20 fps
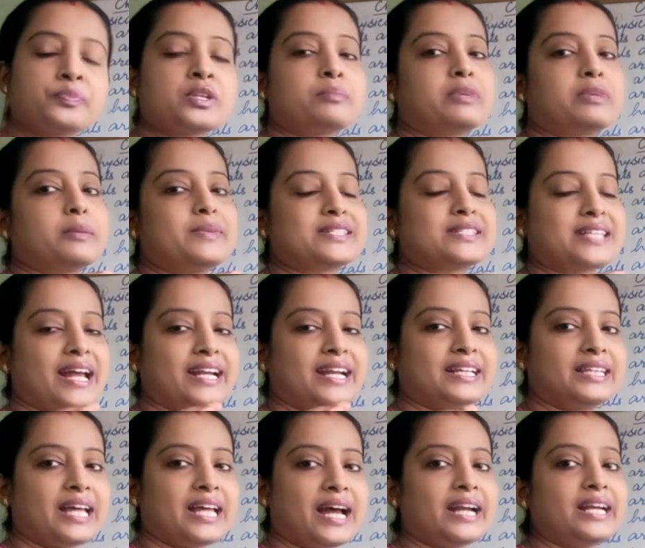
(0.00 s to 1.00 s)
but
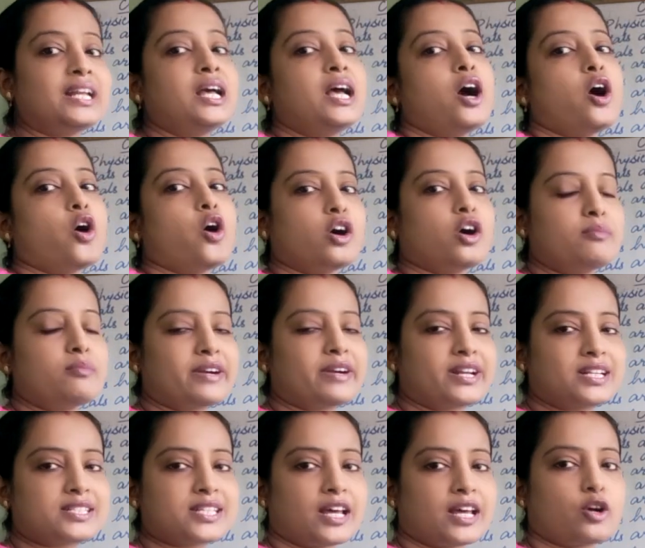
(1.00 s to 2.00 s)
beside that all
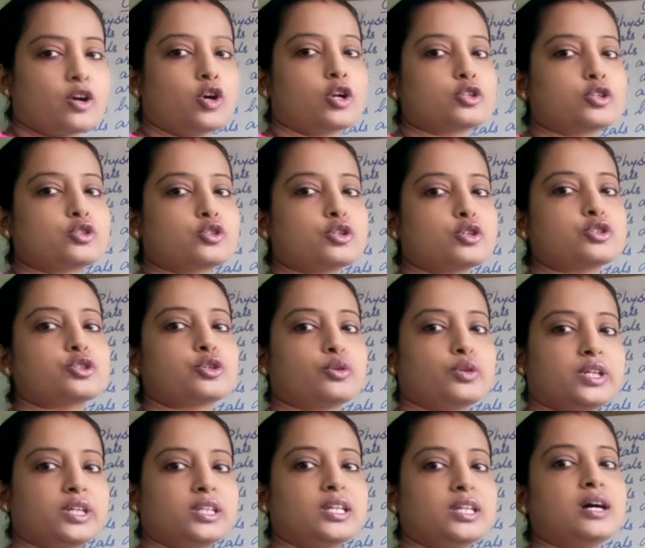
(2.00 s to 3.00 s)
metals are also
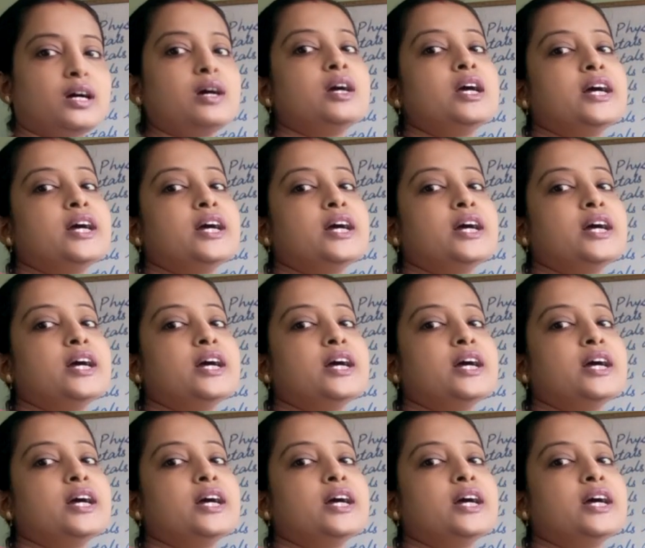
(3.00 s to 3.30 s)
showing the